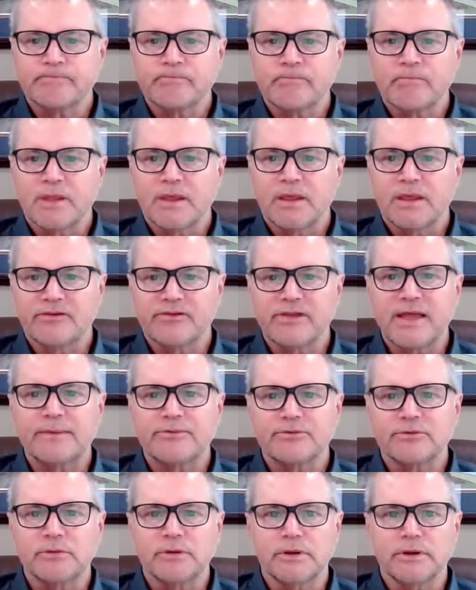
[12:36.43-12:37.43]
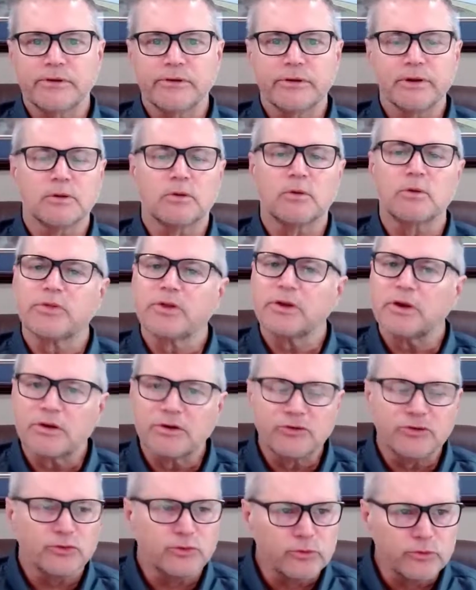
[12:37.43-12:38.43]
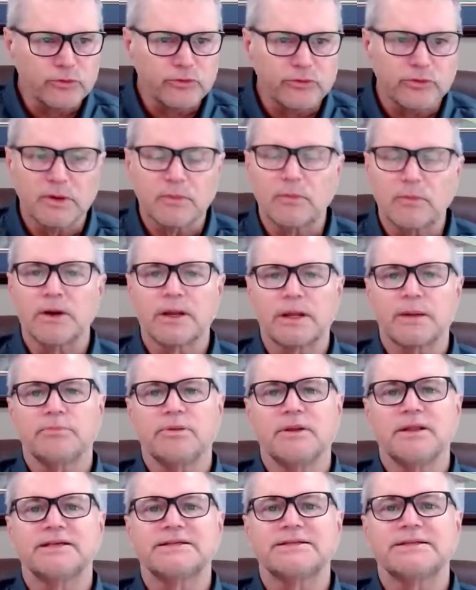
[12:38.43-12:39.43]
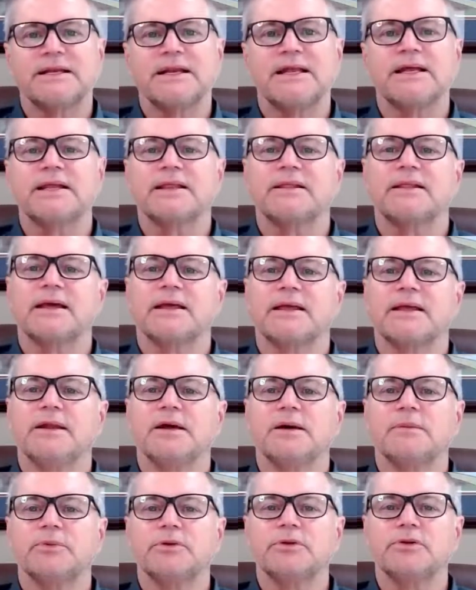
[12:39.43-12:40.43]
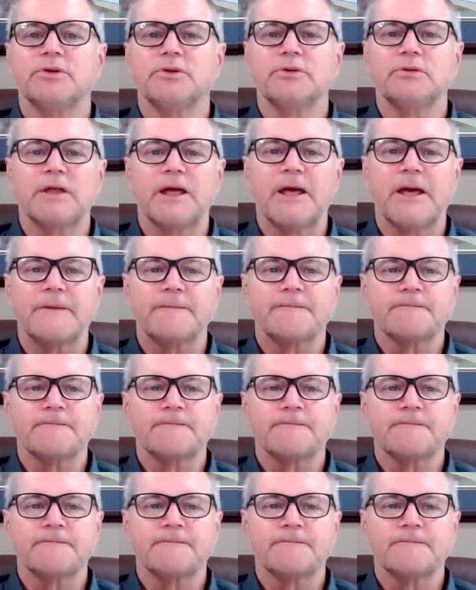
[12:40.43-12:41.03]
is absolutely critical. There are tools in the marketplace that can help you do that.